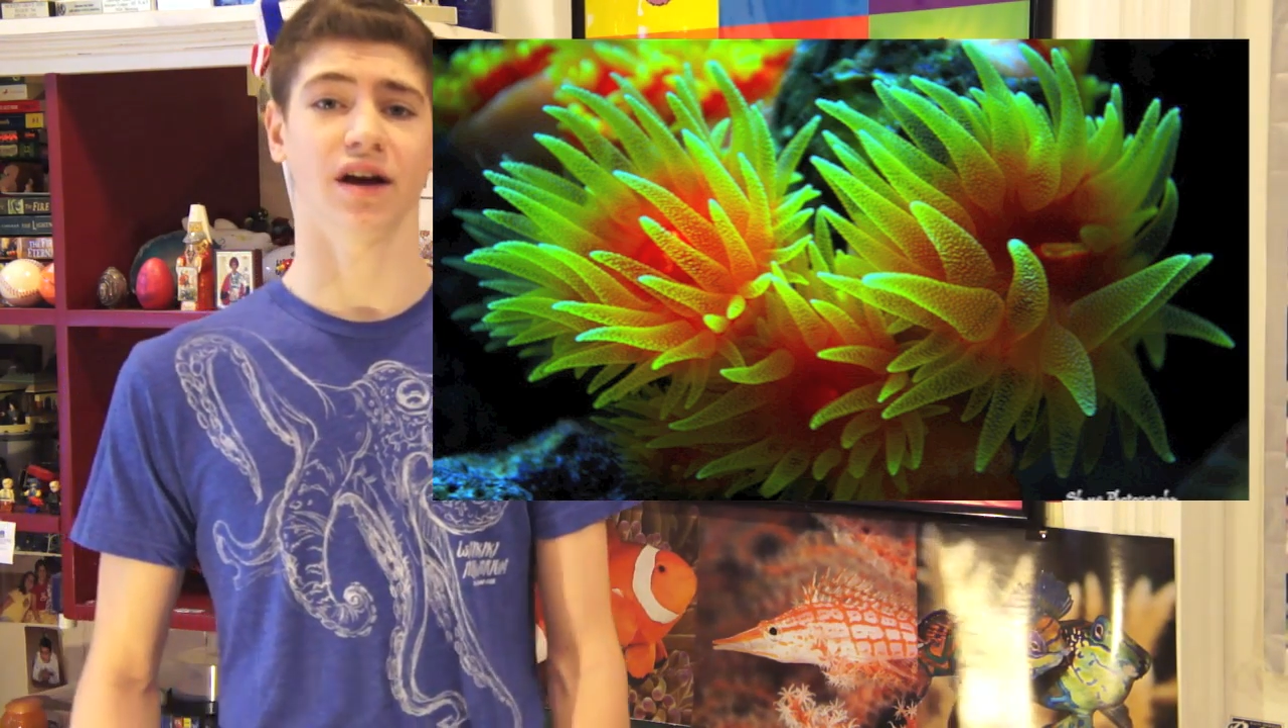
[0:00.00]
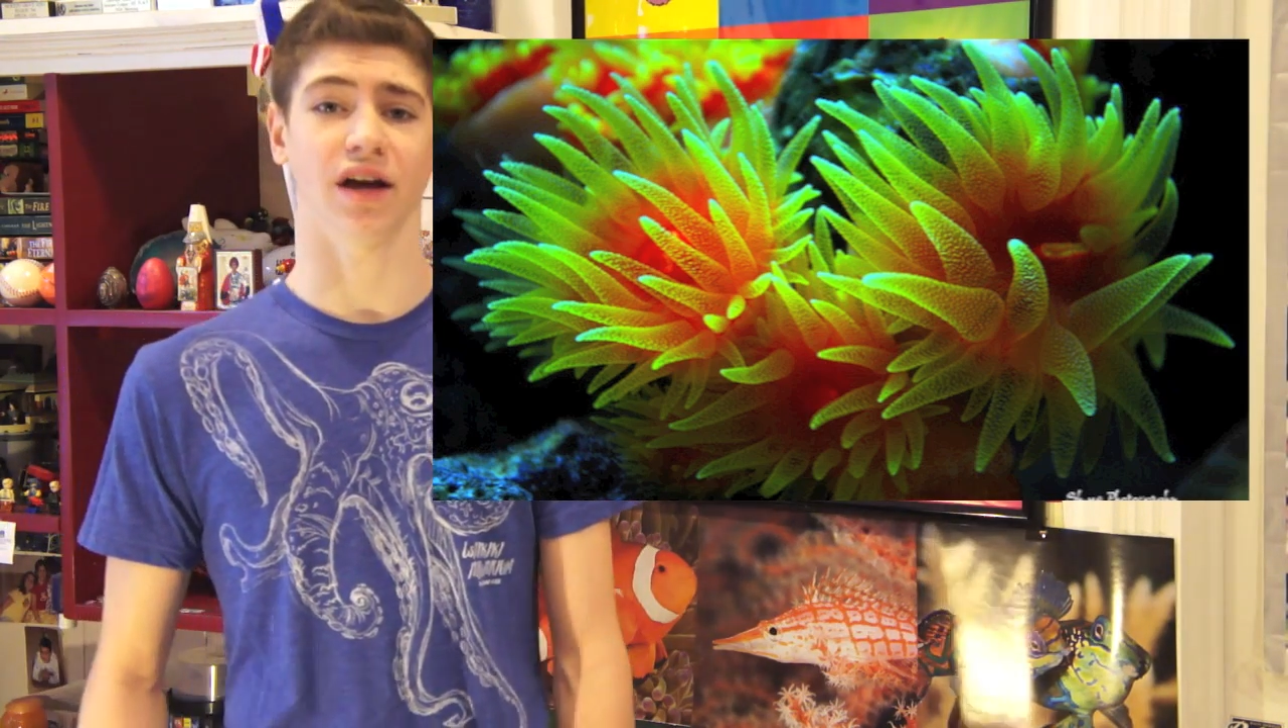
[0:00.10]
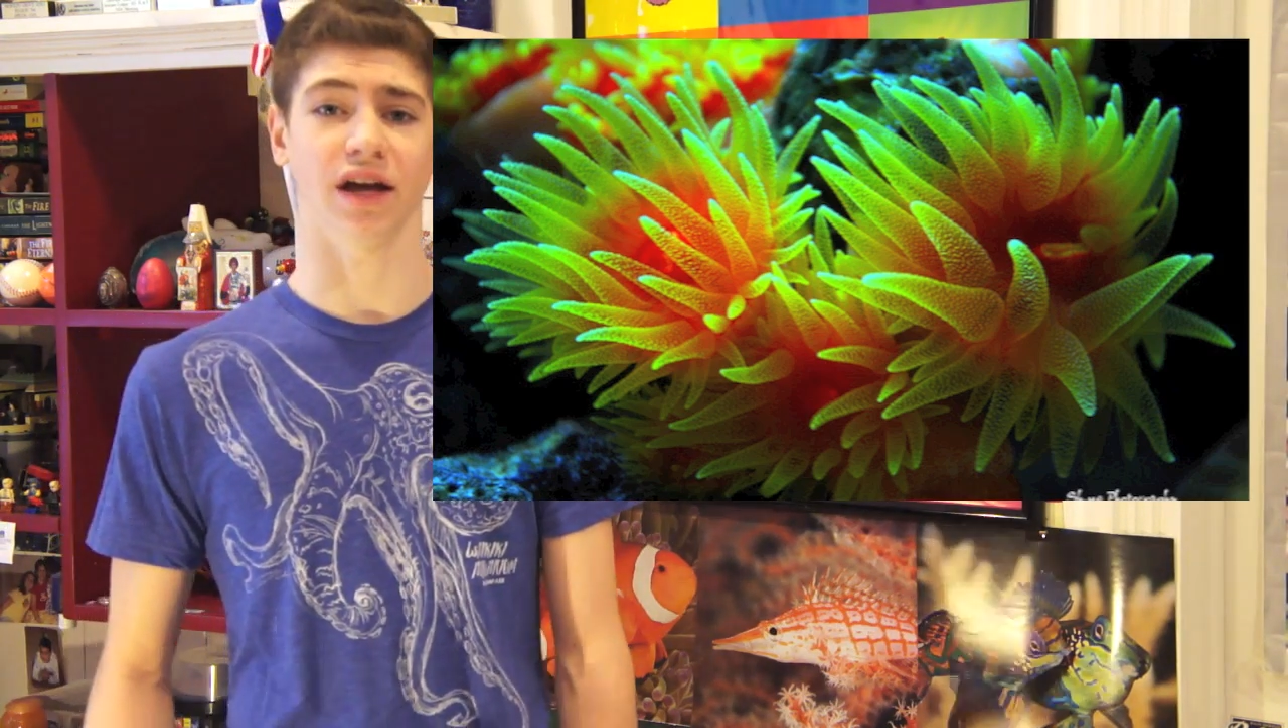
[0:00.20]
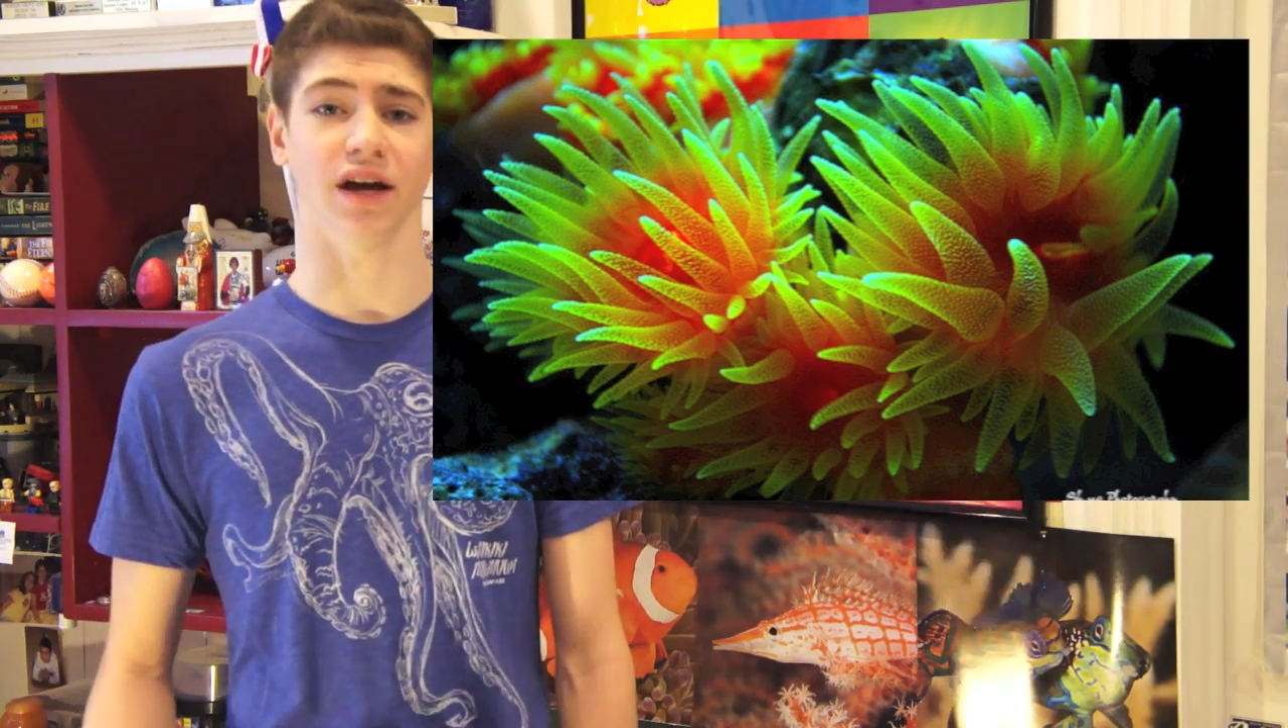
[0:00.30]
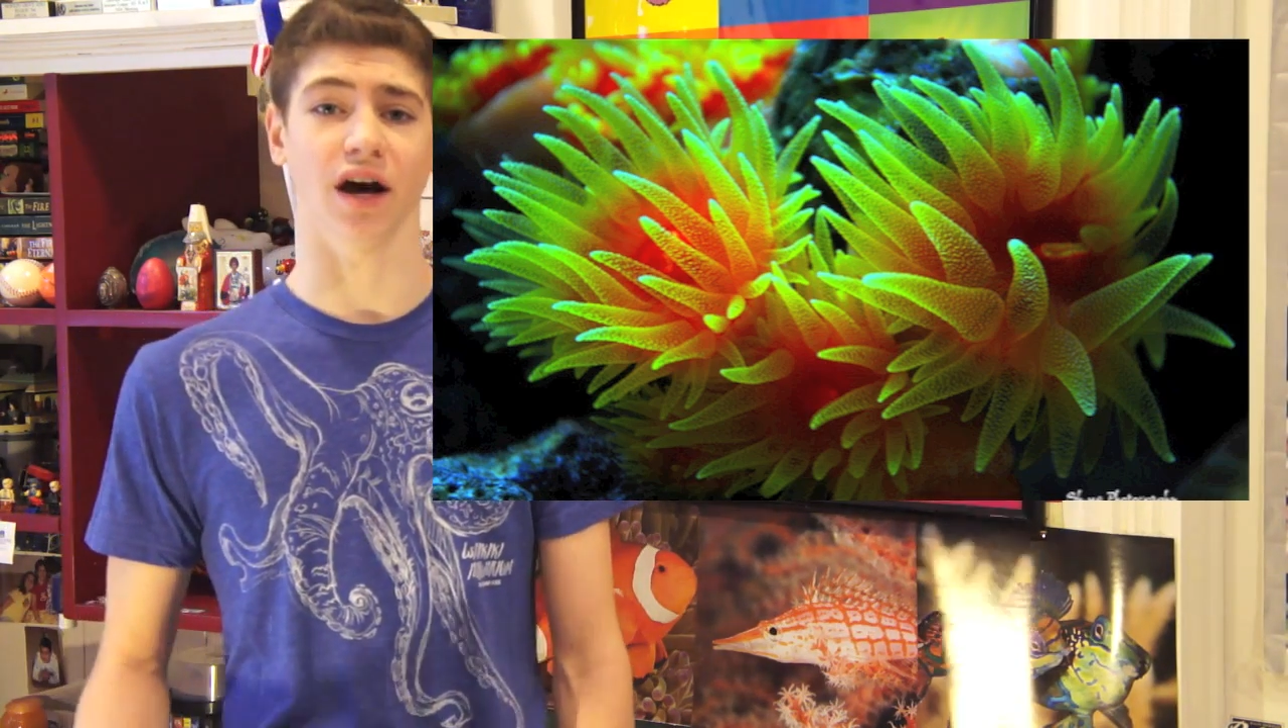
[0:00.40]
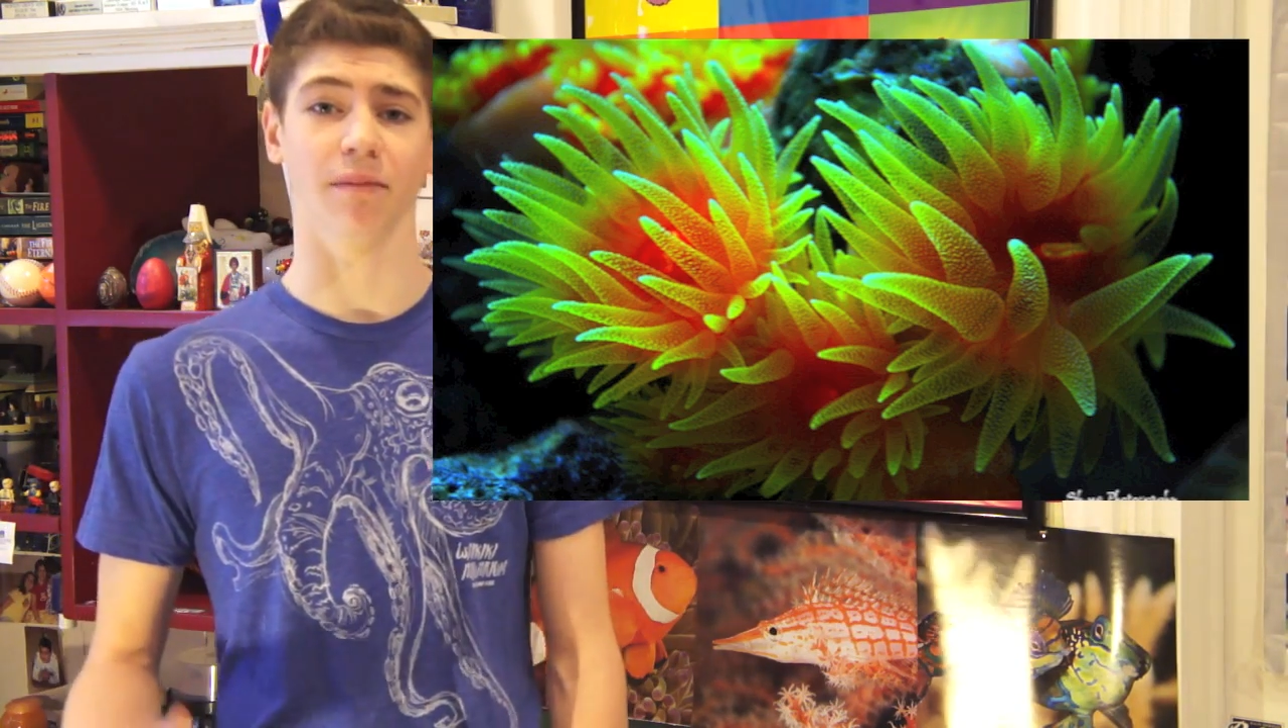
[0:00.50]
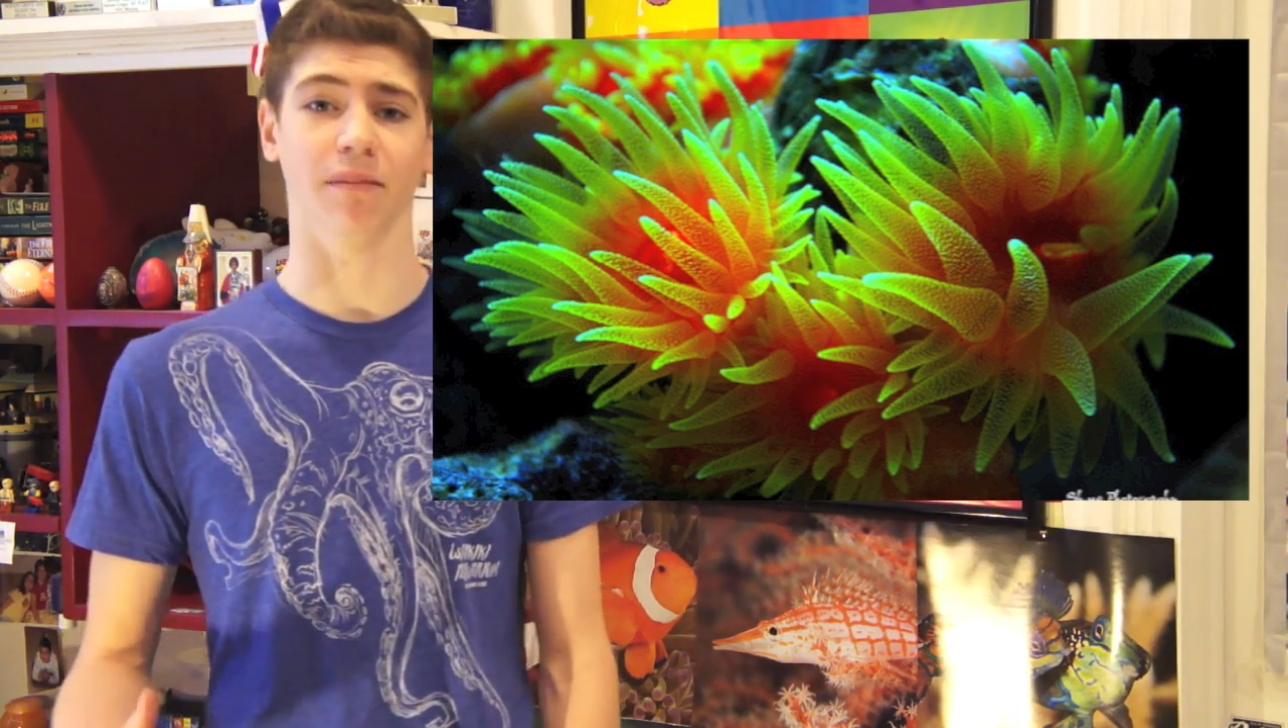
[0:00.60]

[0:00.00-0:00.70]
a